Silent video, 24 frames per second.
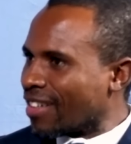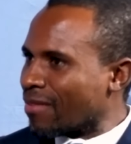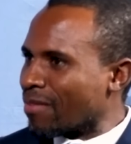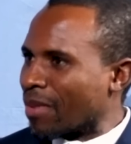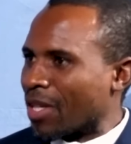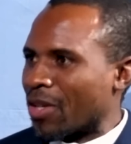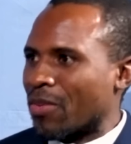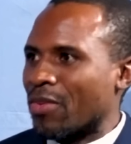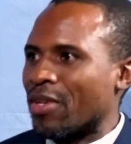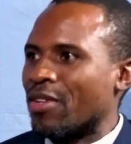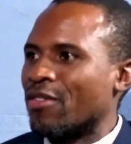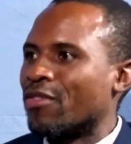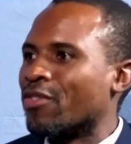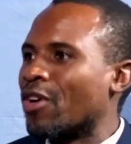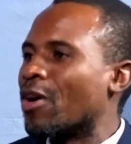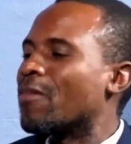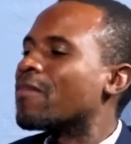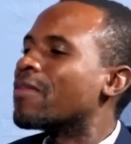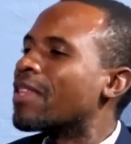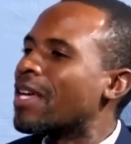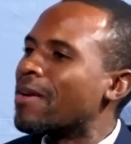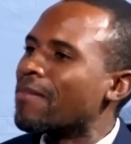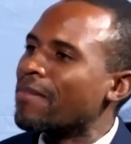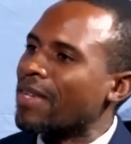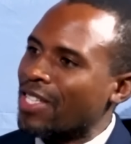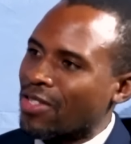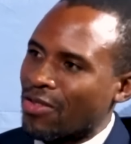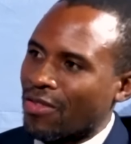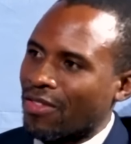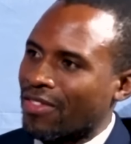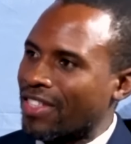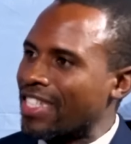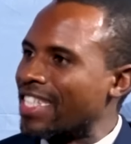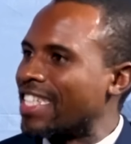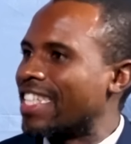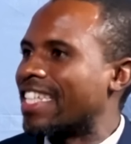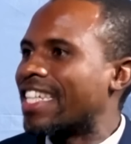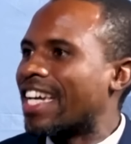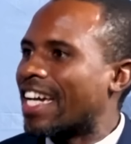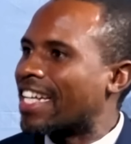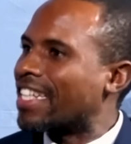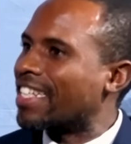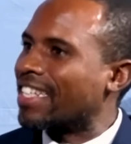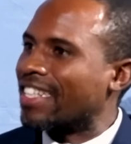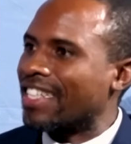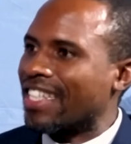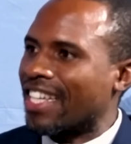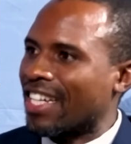But we informed them, as we
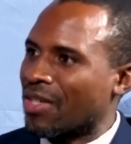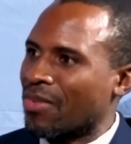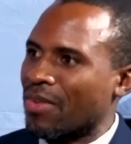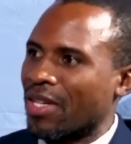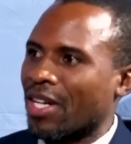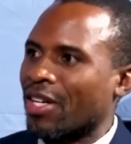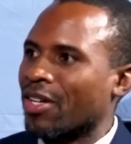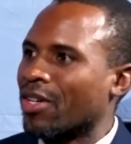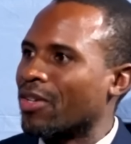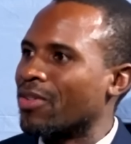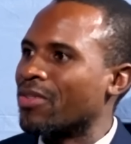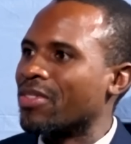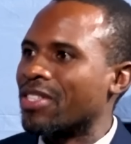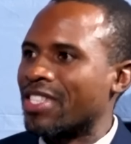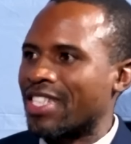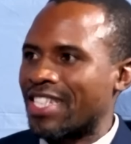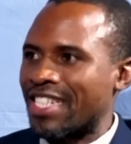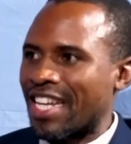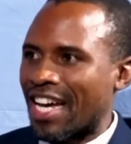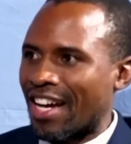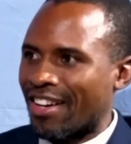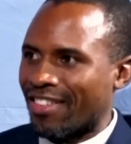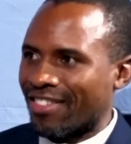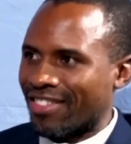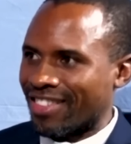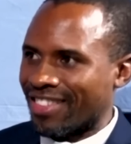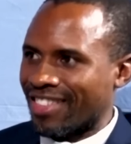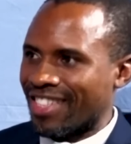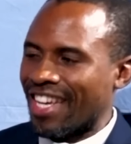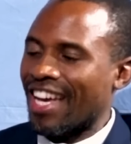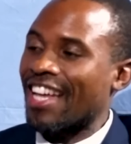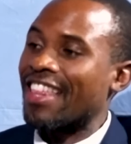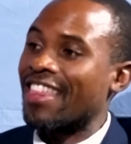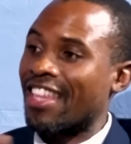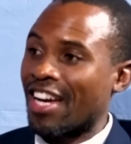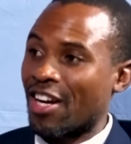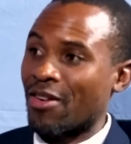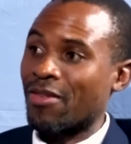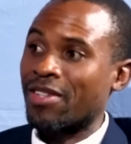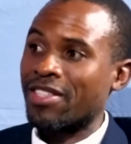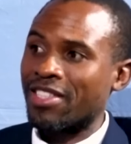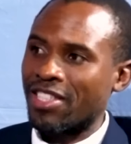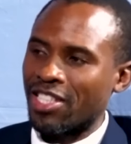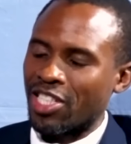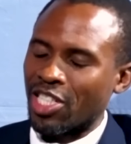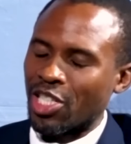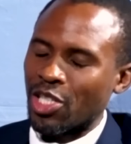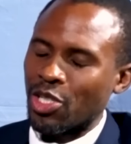indicated, that we are closing down. And that was
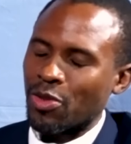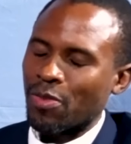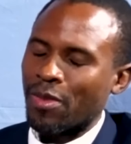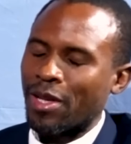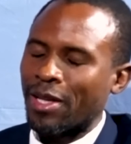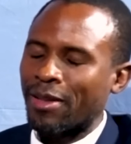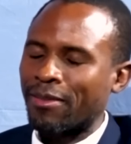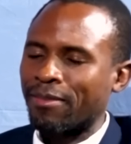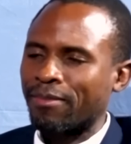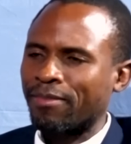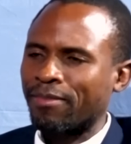the gentleman.